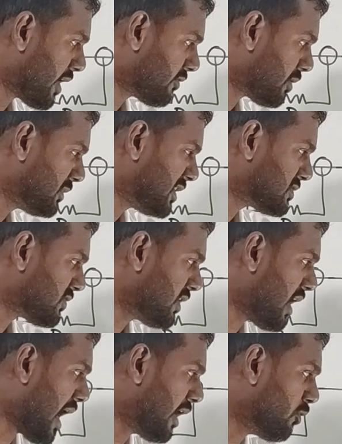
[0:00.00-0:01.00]
wire from this
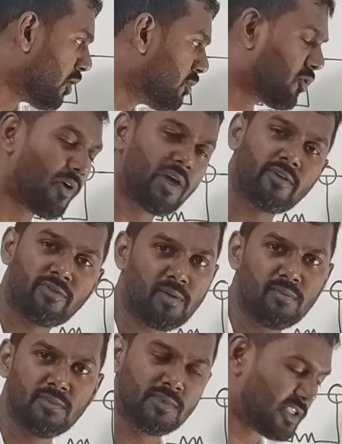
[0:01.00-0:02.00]
one, and one more wire
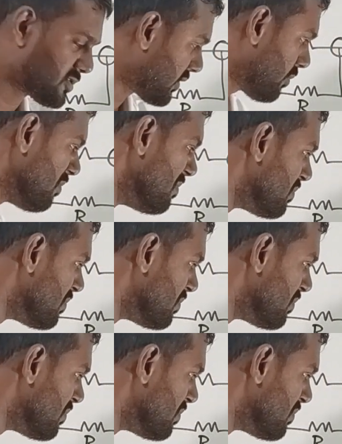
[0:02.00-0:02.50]
from this one.